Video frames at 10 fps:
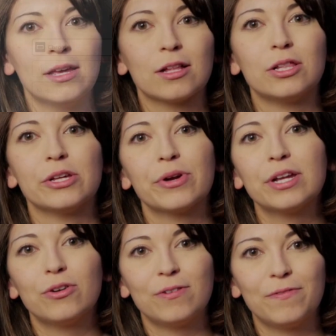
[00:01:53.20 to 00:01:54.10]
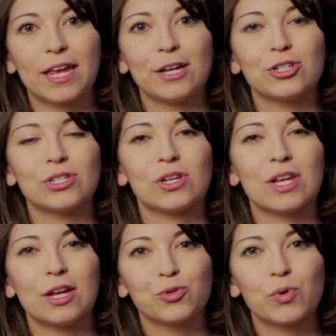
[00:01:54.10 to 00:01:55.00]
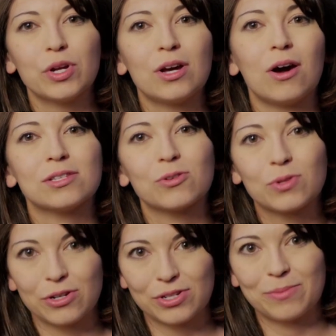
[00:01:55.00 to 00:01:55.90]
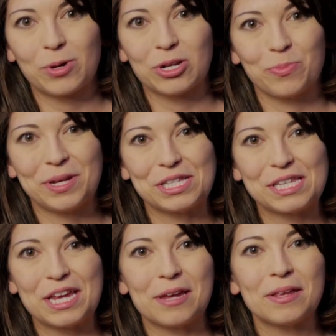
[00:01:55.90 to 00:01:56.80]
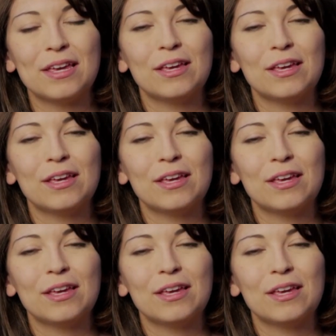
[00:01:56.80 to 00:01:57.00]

Clearing notifications on Android also clears them on your PC.